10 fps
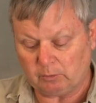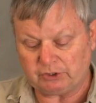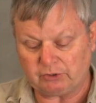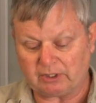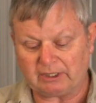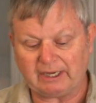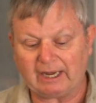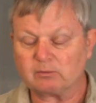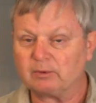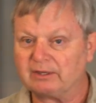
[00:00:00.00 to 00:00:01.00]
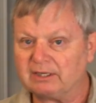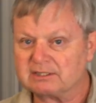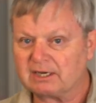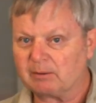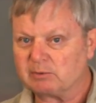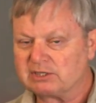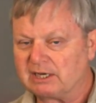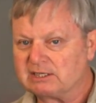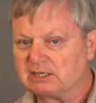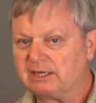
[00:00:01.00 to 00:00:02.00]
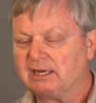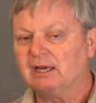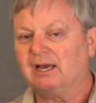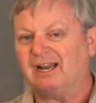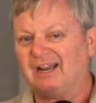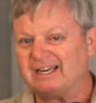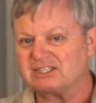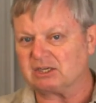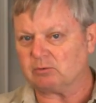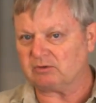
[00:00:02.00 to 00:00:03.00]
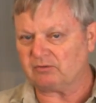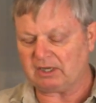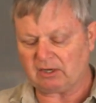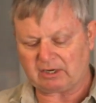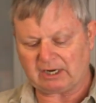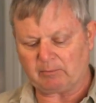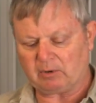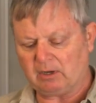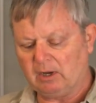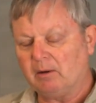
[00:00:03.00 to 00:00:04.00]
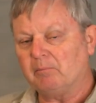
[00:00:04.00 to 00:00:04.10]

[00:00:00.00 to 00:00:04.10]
which you can get with these cameras easily, less so with a video camera,